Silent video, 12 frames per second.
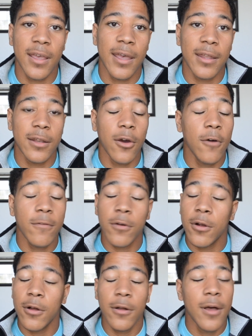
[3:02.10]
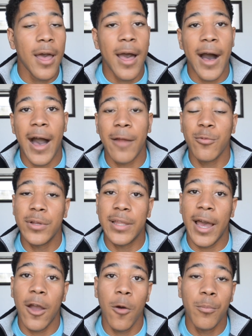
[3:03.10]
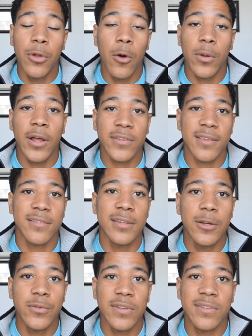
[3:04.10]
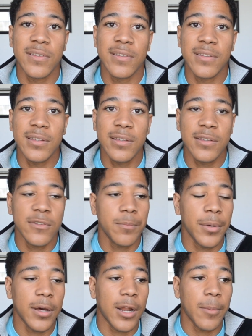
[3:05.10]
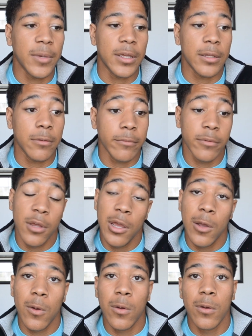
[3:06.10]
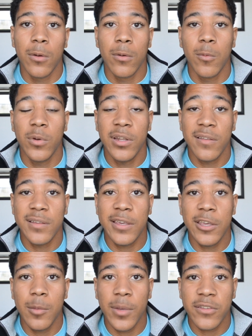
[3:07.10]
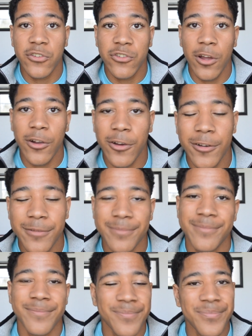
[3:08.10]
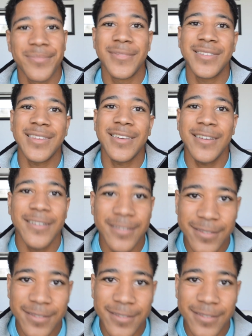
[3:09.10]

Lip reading: And overall, I hope no one else has to deal with this disease. But I mean, what doesn't kill you makes you stronger. See ya.